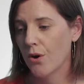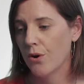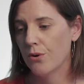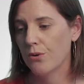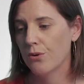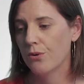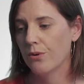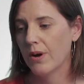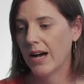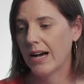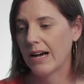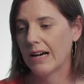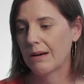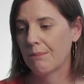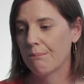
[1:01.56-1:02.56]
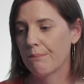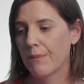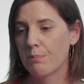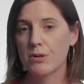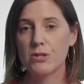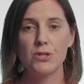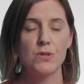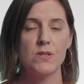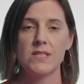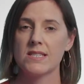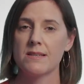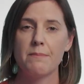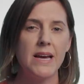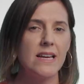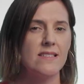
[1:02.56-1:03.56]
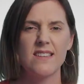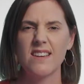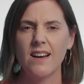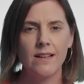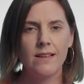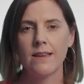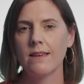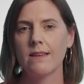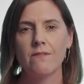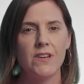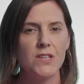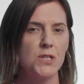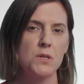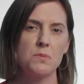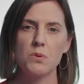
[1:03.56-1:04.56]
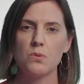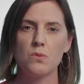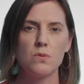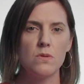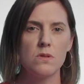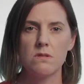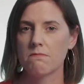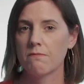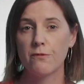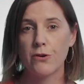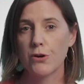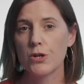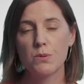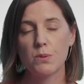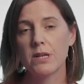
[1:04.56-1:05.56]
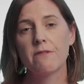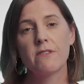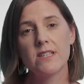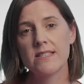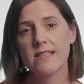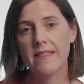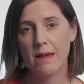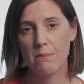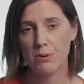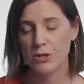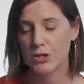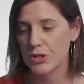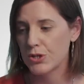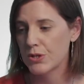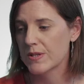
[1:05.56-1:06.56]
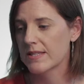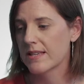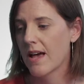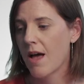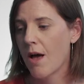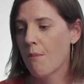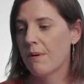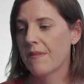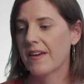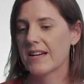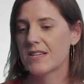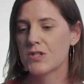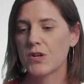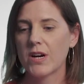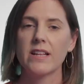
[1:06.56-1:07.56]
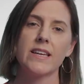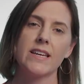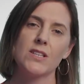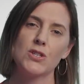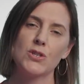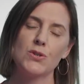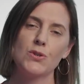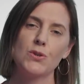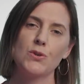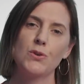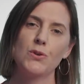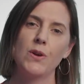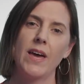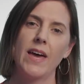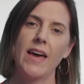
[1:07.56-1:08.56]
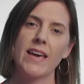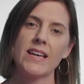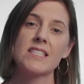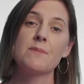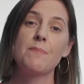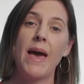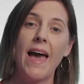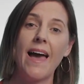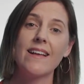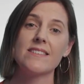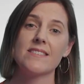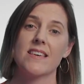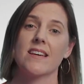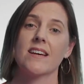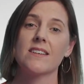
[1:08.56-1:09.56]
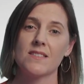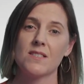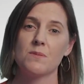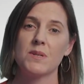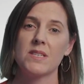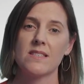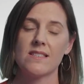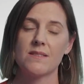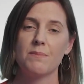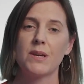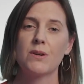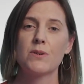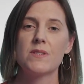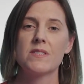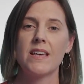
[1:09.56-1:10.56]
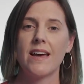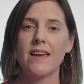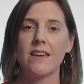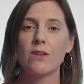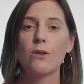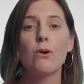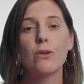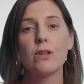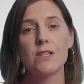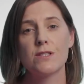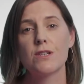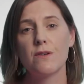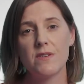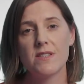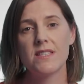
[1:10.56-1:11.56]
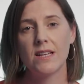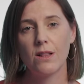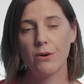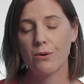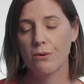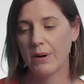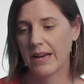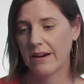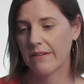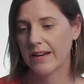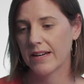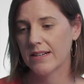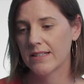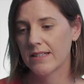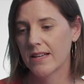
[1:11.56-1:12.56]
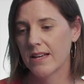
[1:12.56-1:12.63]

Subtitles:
who produce this amazing honey, vegetables, fruit, whatever it is that they produce, but they are struggling to expand their customers because they can only service their local area.